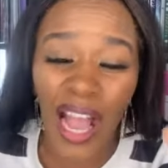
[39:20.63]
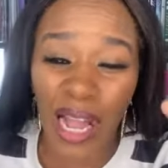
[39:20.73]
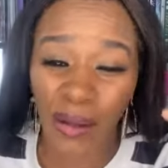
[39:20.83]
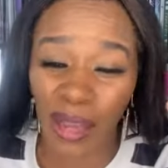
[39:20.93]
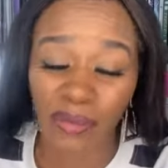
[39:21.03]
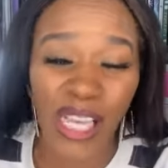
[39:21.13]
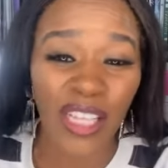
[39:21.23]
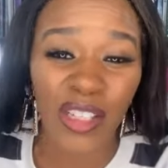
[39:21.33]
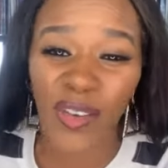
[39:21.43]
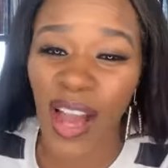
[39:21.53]
I, am
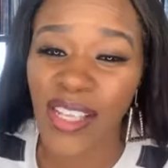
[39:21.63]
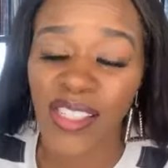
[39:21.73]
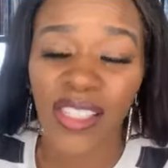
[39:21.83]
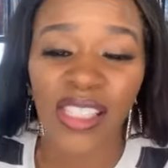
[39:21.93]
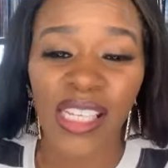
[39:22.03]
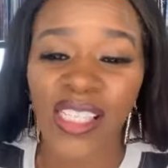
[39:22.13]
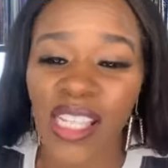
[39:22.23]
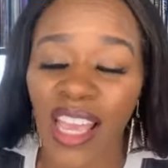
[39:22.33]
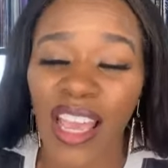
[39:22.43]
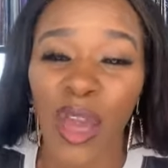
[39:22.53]
telling you guys, this
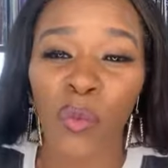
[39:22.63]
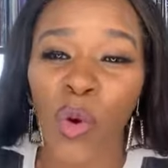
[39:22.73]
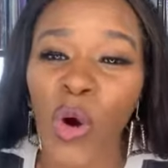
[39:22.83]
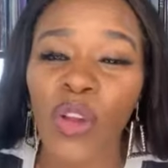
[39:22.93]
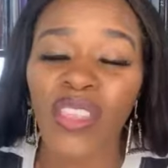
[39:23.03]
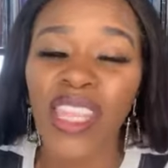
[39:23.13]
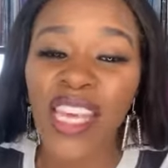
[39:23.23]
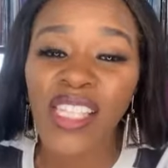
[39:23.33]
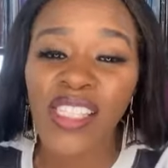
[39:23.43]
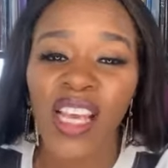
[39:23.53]
thing, it woke,
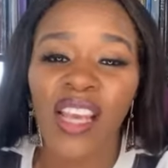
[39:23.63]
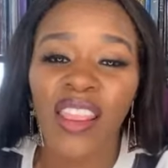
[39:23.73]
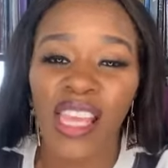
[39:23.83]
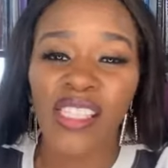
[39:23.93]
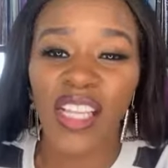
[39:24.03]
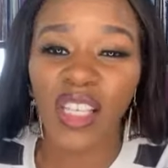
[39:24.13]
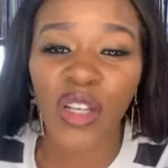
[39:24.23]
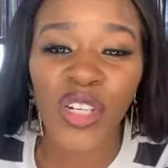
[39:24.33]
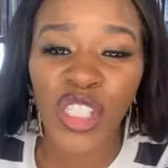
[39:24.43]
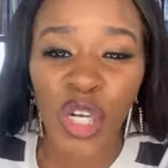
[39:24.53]
these things that the
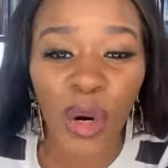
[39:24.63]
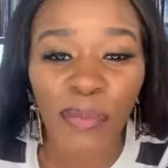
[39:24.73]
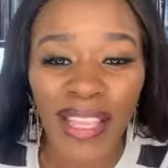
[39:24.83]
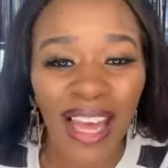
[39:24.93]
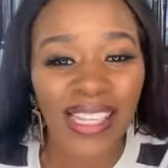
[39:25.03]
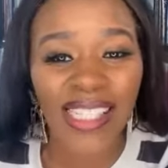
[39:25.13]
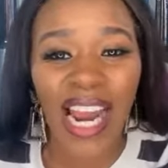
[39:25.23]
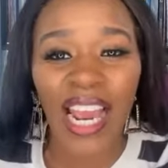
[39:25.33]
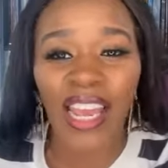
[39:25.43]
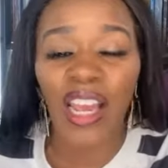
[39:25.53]
Lord showed me last
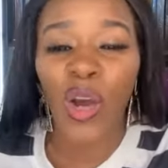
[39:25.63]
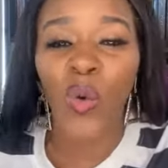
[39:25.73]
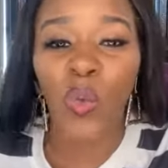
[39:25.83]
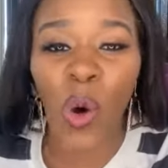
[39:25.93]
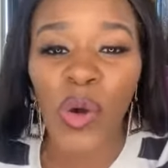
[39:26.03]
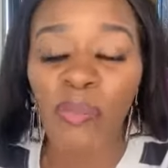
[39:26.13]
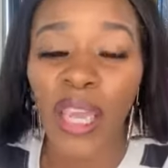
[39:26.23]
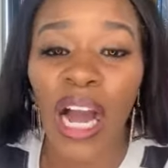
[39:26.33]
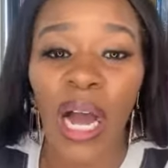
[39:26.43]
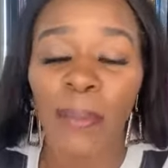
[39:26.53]
night woke
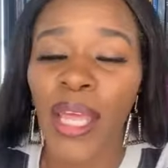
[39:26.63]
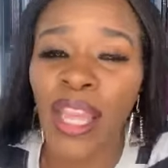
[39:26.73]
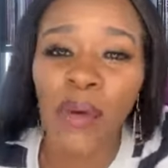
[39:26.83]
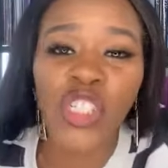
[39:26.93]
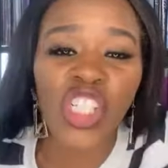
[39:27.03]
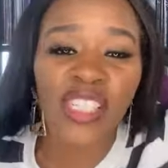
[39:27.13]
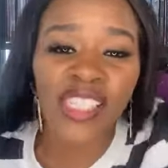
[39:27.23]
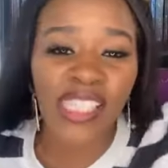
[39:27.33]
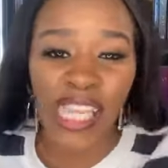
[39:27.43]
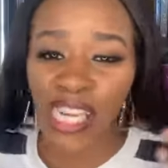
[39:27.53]
me up and they were
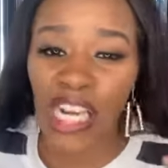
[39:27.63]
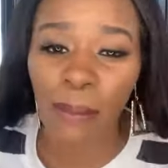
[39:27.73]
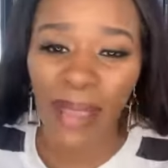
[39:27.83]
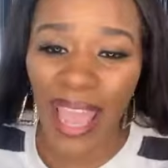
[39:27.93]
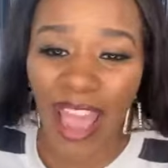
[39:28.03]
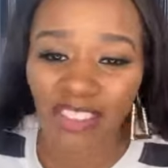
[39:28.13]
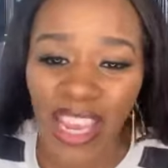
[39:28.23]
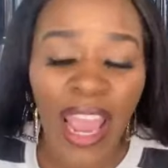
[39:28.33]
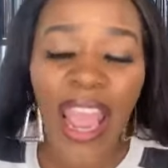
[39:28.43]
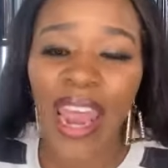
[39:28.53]
just sitting on me
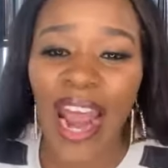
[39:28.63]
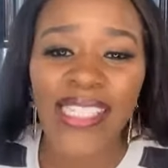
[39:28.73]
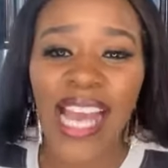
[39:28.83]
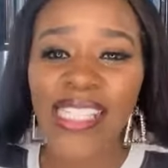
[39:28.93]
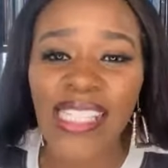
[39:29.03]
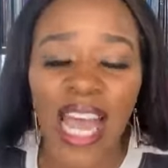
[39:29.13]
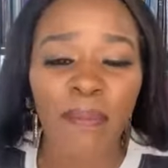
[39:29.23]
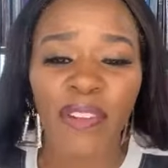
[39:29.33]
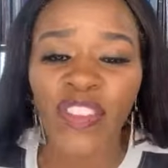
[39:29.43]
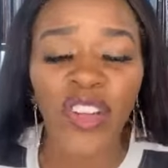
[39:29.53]
heavy. And as I
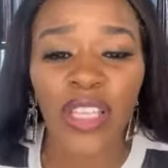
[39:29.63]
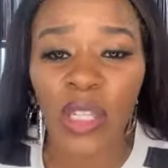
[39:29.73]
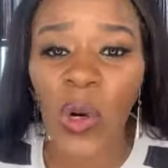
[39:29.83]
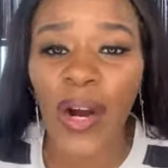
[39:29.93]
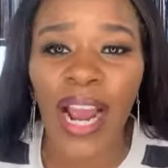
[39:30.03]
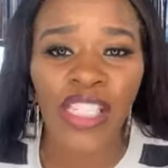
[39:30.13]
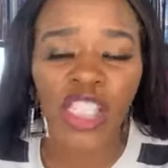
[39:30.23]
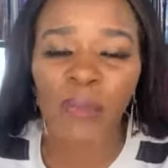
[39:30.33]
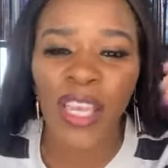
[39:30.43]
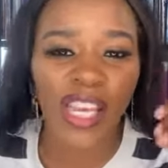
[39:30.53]
sat before the Lord, I
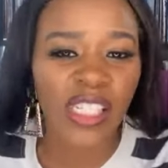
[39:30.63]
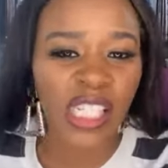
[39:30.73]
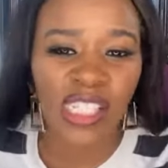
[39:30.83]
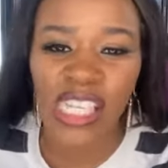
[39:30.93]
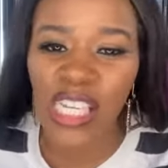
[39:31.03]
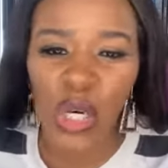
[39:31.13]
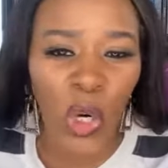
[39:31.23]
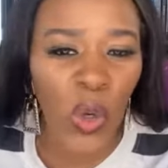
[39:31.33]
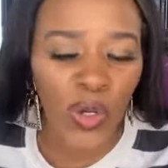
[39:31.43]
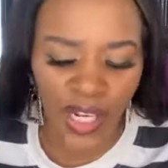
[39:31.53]
just began to
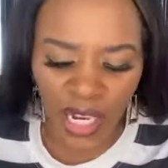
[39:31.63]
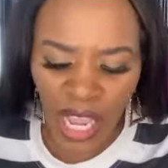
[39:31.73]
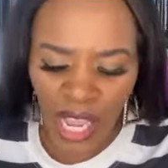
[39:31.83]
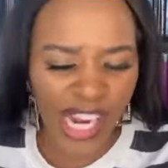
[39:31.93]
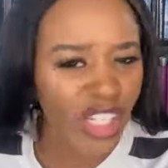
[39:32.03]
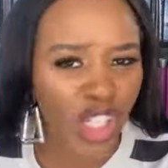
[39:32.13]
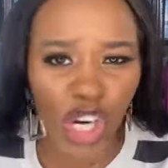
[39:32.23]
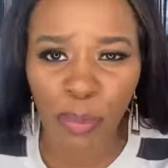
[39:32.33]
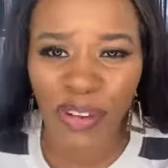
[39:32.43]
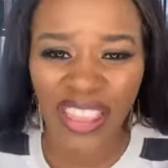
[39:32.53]
decode and
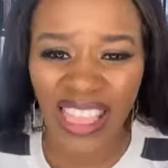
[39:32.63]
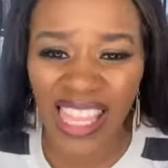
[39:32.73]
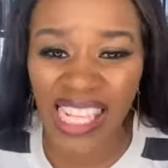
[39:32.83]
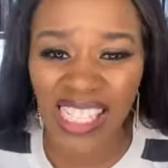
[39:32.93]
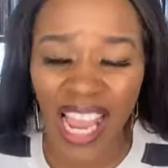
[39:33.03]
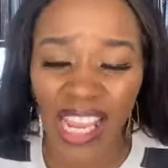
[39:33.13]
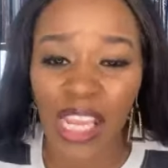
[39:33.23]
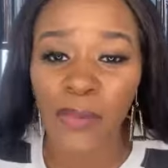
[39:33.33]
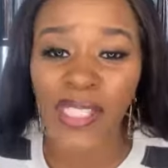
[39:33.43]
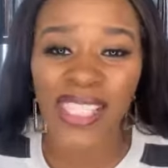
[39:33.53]
interpret the things that
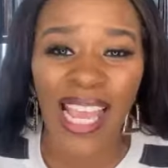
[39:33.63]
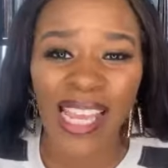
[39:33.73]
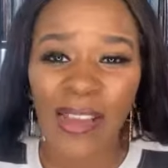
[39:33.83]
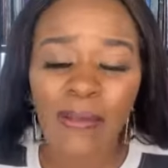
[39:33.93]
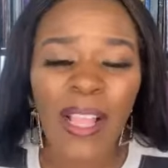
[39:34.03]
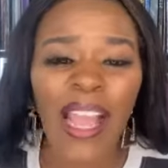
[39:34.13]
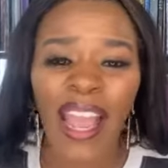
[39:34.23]
he was saying.